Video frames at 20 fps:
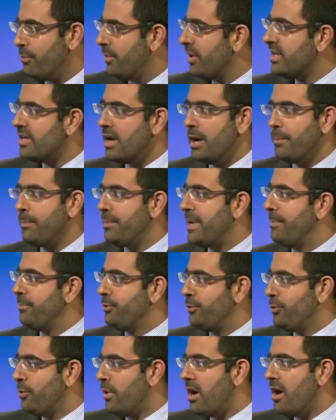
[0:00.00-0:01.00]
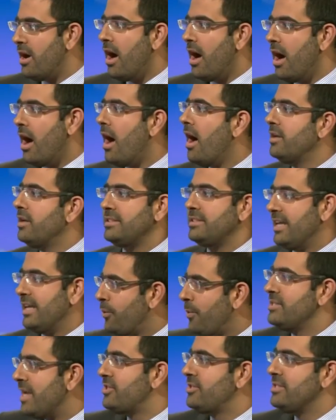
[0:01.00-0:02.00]
Young people who are asking
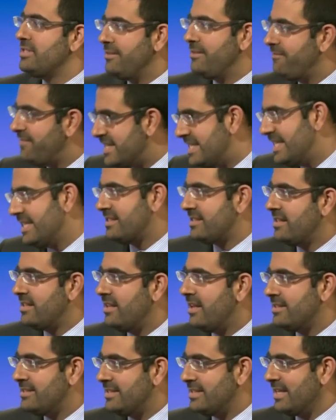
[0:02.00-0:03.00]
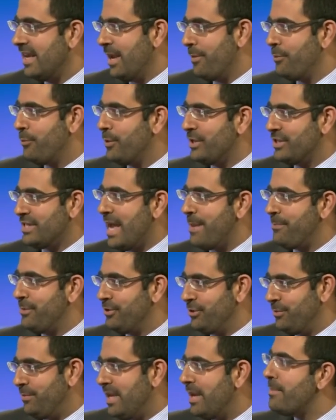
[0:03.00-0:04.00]
questions in physics classes, which happen
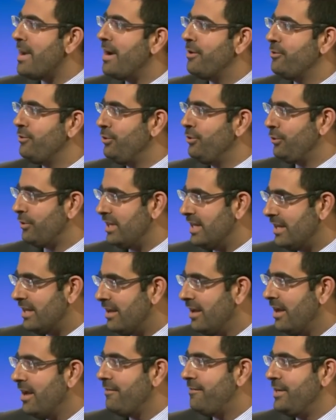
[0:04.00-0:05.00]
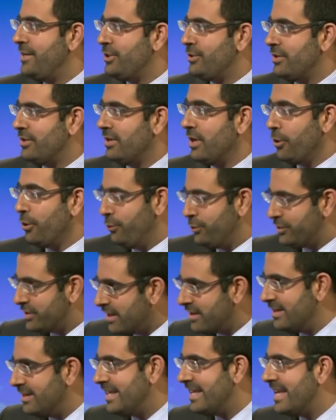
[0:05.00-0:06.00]
to be about nuclear fission, who
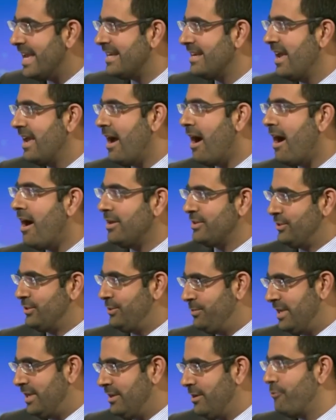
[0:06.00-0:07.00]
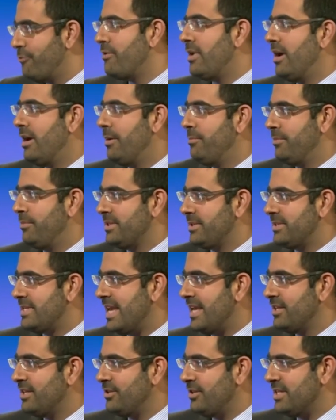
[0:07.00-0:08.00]
suddenly get asked to be
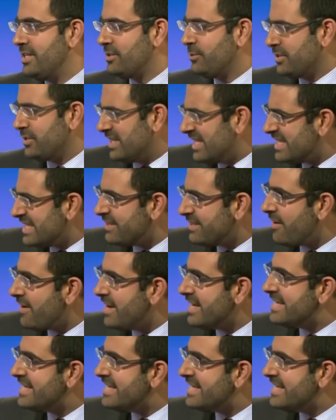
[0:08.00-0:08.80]
taken to these courses. This is very